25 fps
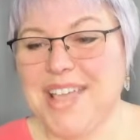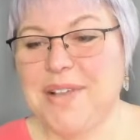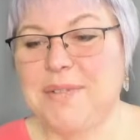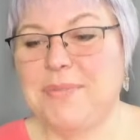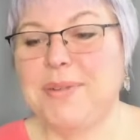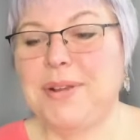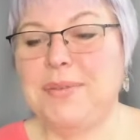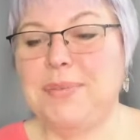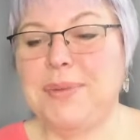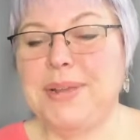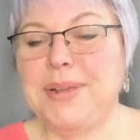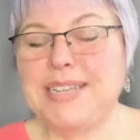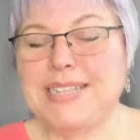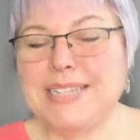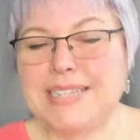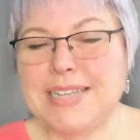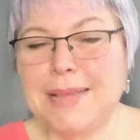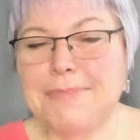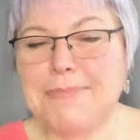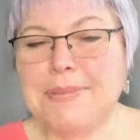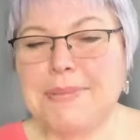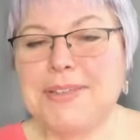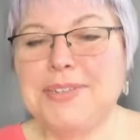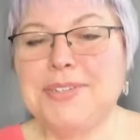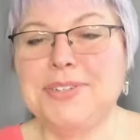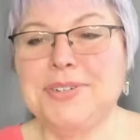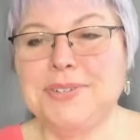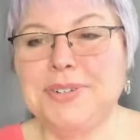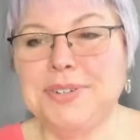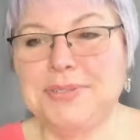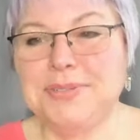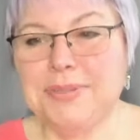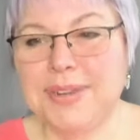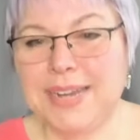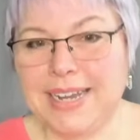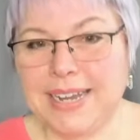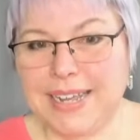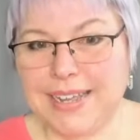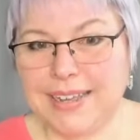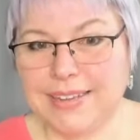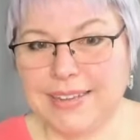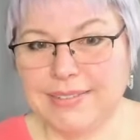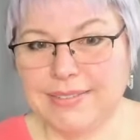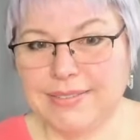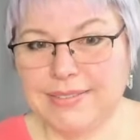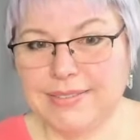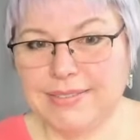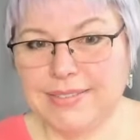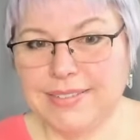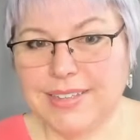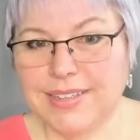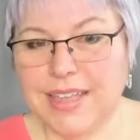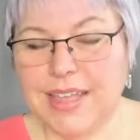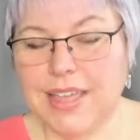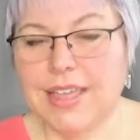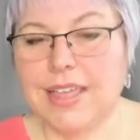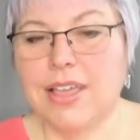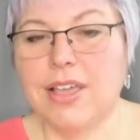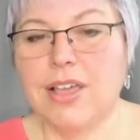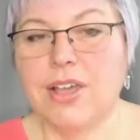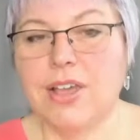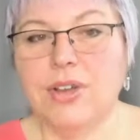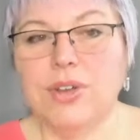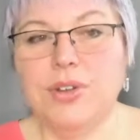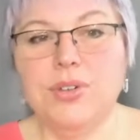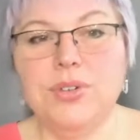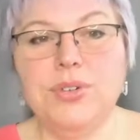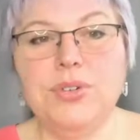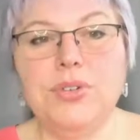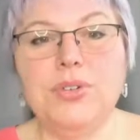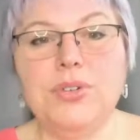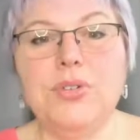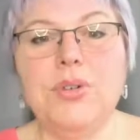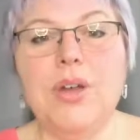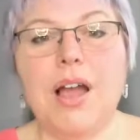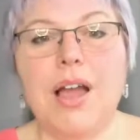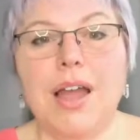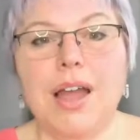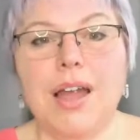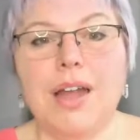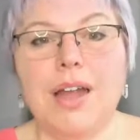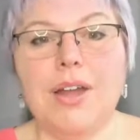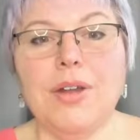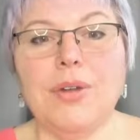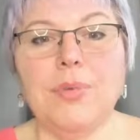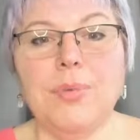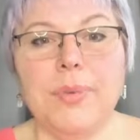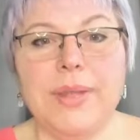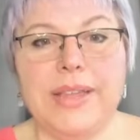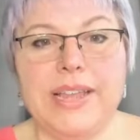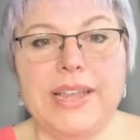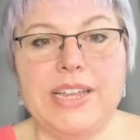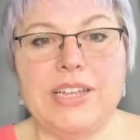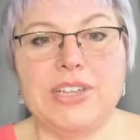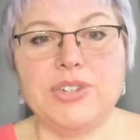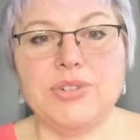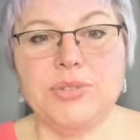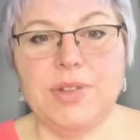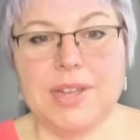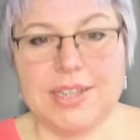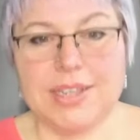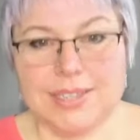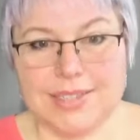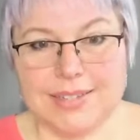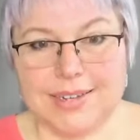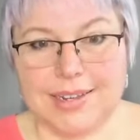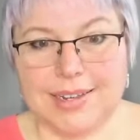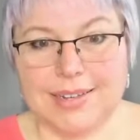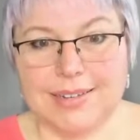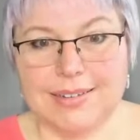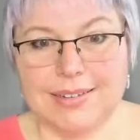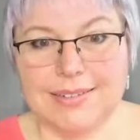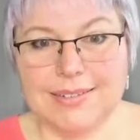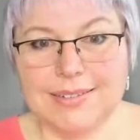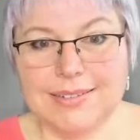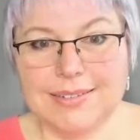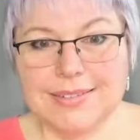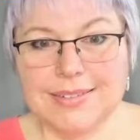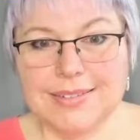When we step into a reading, who are we trusting